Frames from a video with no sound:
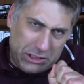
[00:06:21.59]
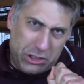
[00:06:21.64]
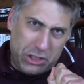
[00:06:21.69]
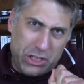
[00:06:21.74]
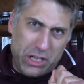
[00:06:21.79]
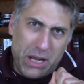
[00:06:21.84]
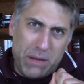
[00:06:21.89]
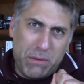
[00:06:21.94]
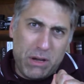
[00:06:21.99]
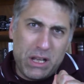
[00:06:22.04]

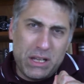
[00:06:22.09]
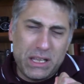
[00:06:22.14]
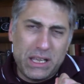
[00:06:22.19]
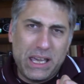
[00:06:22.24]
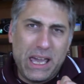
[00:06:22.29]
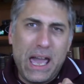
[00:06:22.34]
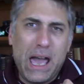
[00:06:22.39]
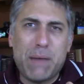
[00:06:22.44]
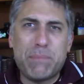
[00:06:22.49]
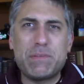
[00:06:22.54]
jam on the
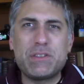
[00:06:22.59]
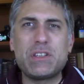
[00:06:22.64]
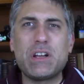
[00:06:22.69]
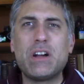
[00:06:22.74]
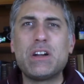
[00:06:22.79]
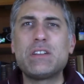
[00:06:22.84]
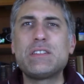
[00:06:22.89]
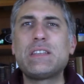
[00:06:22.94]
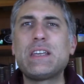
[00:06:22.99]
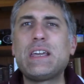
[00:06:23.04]
cap as
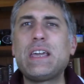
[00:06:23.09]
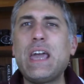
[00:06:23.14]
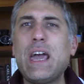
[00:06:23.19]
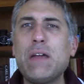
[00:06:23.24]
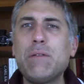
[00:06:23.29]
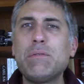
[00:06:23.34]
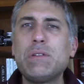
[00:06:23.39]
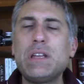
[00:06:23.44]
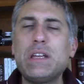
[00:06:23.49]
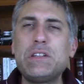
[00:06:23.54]
hard as they
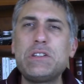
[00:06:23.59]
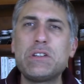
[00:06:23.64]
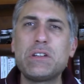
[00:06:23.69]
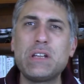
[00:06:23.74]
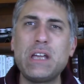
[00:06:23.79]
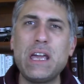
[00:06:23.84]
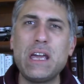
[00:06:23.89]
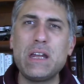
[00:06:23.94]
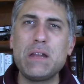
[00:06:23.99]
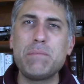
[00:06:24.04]
can when they
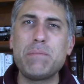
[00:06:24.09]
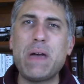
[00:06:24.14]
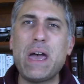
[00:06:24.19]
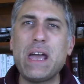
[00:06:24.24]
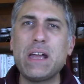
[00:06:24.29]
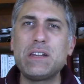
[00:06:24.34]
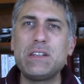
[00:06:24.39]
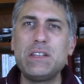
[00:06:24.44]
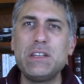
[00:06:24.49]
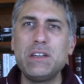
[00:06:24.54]
hand it
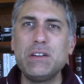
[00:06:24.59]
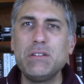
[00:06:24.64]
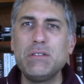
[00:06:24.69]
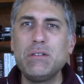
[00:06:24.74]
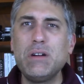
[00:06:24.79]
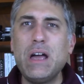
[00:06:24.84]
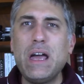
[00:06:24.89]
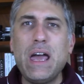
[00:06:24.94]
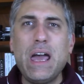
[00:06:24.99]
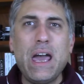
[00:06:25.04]
back to you.